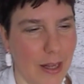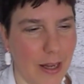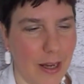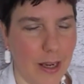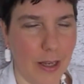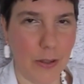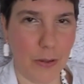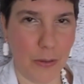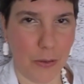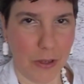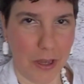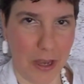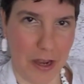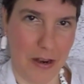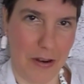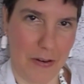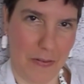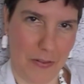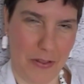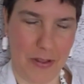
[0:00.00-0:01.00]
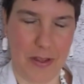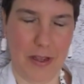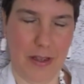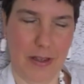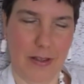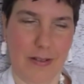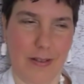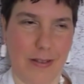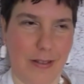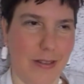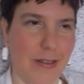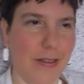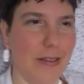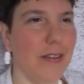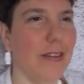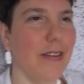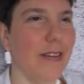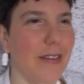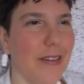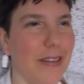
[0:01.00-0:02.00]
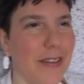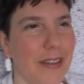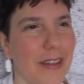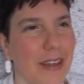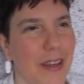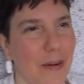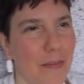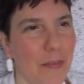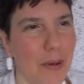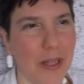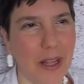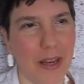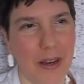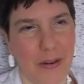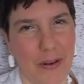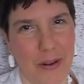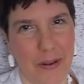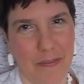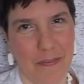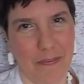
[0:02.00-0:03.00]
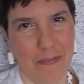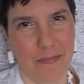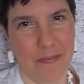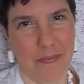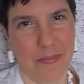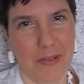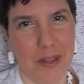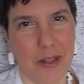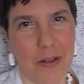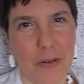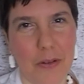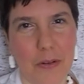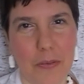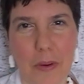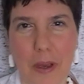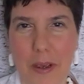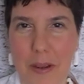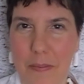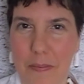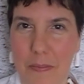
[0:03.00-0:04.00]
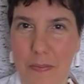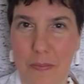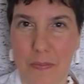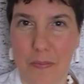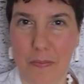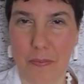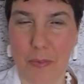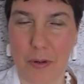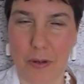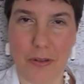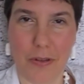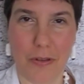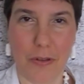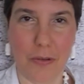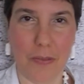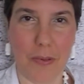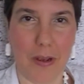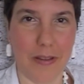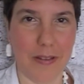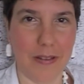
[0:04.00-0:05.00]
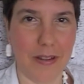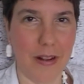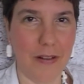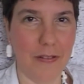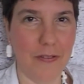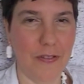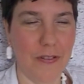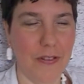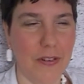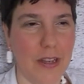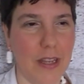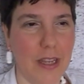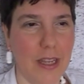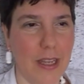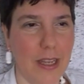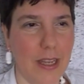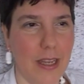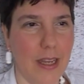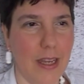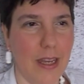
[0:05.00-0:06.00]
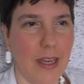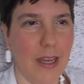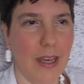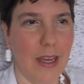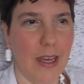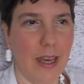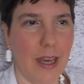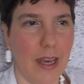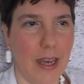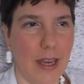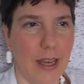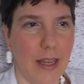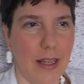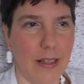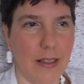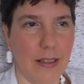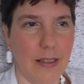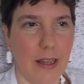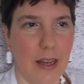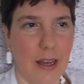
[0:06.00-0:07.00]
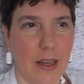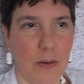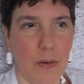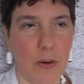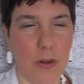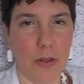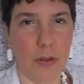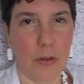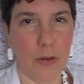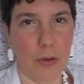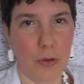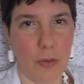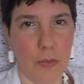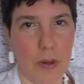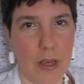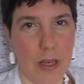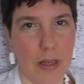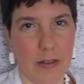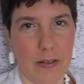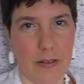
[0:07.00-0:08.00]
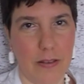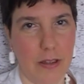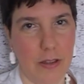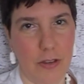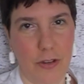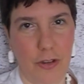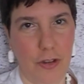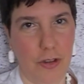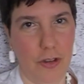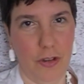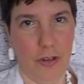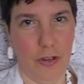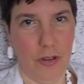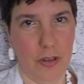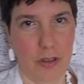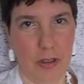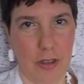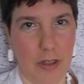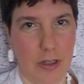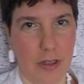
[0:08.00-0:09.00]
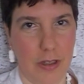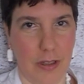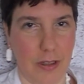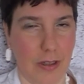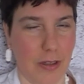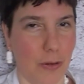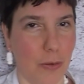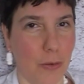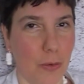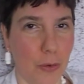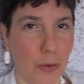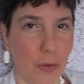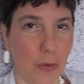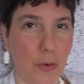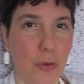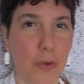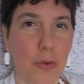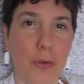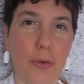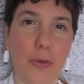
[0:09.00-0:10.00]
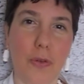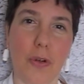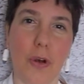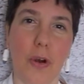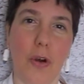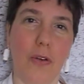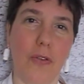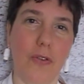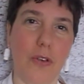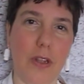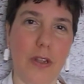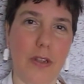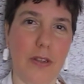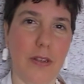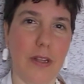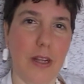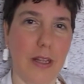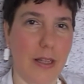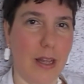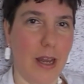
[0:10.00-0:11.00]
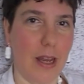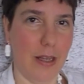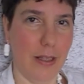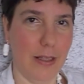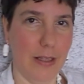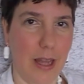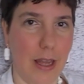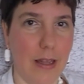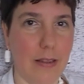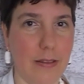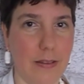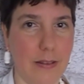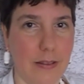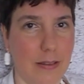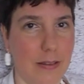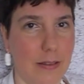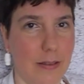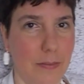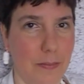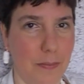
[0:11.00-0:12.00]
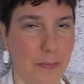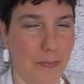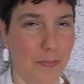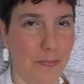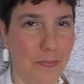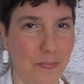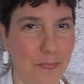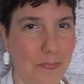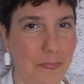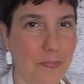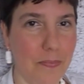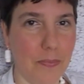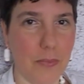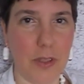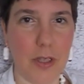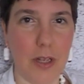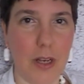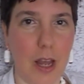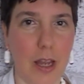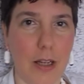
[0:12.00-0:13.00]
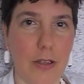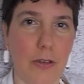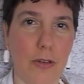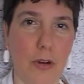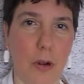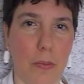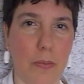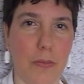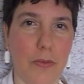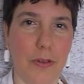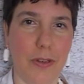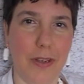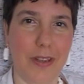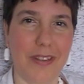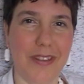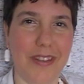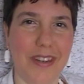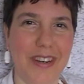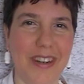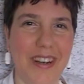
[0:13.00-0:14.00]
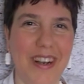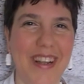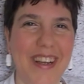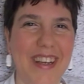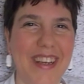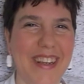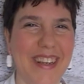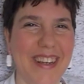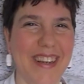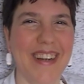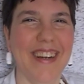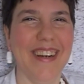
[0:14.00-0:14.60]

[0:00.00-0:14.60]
I took care of things. But anyway, that was my present to myself, and I wanted to make such a good use of it that I danced till I dropped, literally.